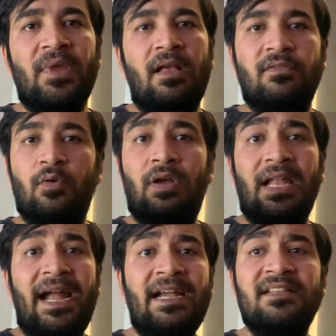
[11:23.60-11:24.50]
so
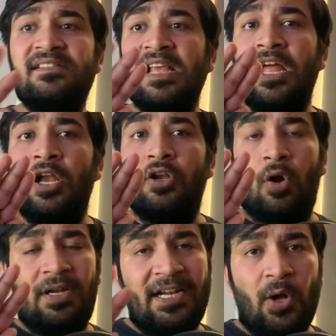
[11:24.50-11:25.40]
client is
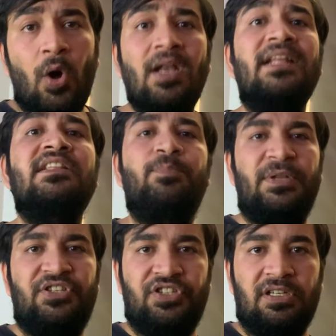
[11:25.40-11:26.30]
not at all in the
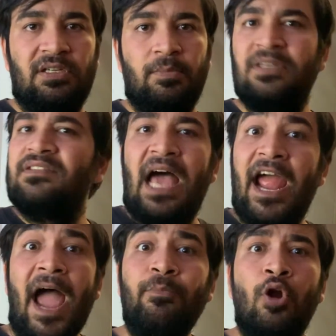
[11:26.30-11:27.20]
picture because
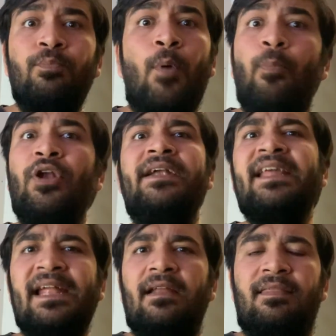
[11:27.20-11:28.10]
I, am not
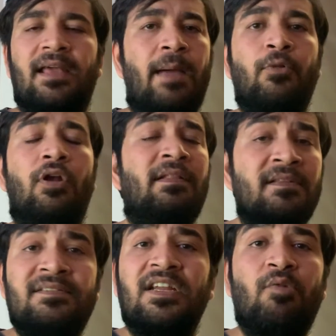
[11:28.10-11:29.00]
populating anything i'm not in
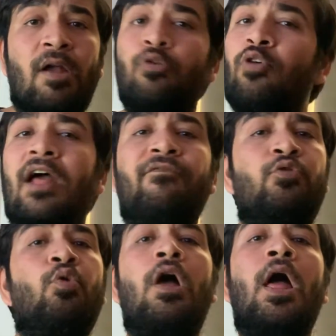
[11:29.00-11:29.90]
this requirement you don't have
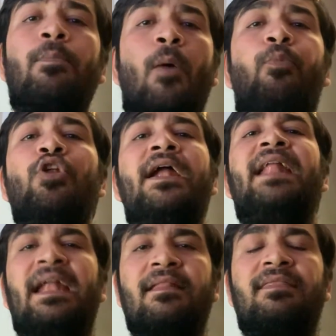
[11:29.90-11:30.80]
to populate
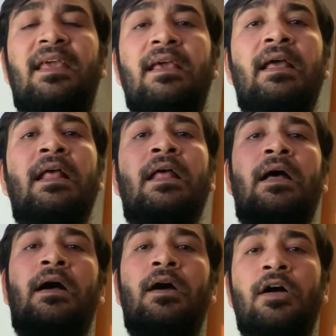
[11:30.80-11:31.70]
anything
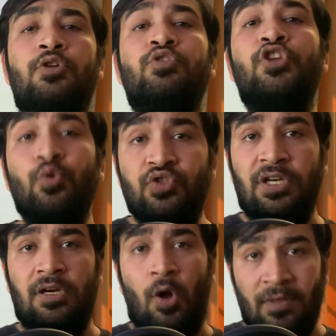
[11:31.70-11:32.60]
uh, to the
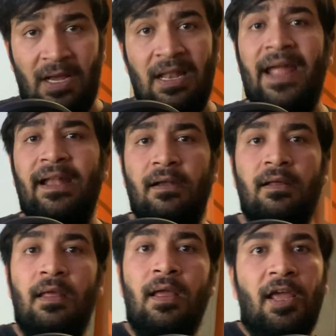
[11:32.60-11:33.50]
user on the client
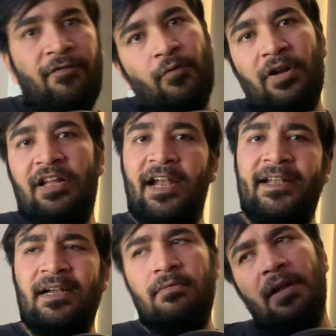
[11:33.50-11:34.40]
if you will create
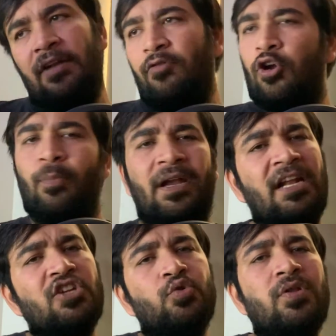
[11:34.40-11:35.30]
it it will
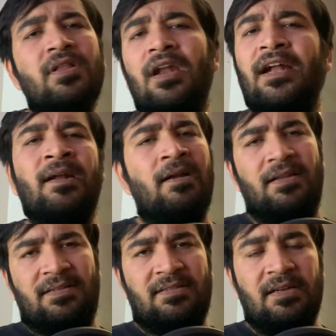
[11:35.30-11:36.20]
automatically show in the related
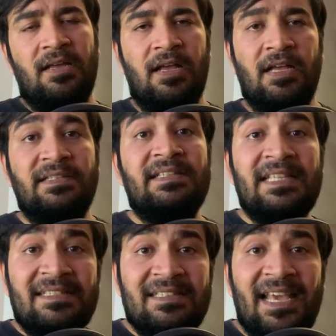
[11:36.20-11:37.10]
list so in
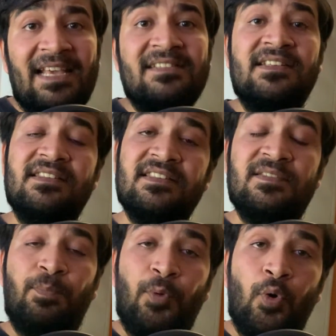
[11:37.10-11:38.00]
this case this is
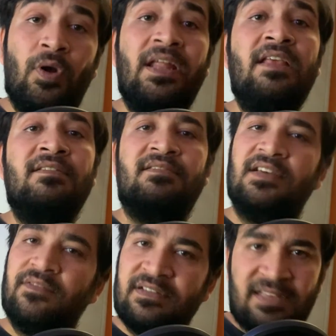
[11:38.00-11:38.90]
purely
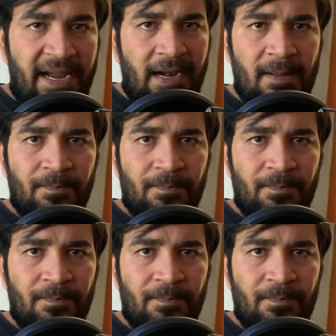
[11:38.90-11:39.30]
server side